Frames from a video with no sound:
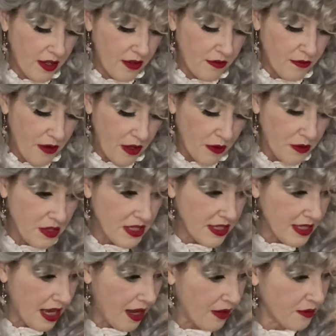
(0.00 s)
followed the
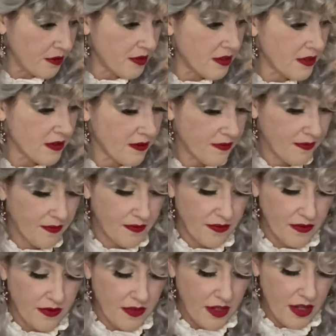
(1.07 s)
sounds,
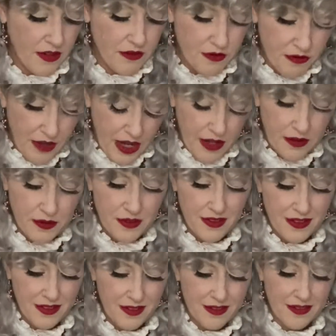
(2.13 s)
and found
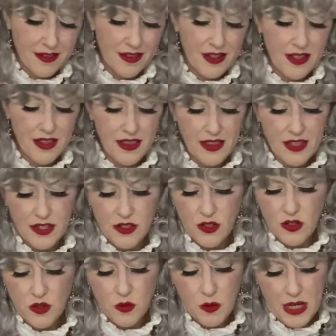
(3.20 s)
a
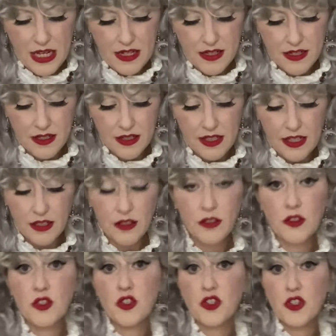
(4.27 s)
sweet little
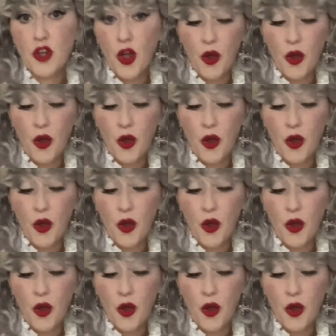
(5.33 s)
dove.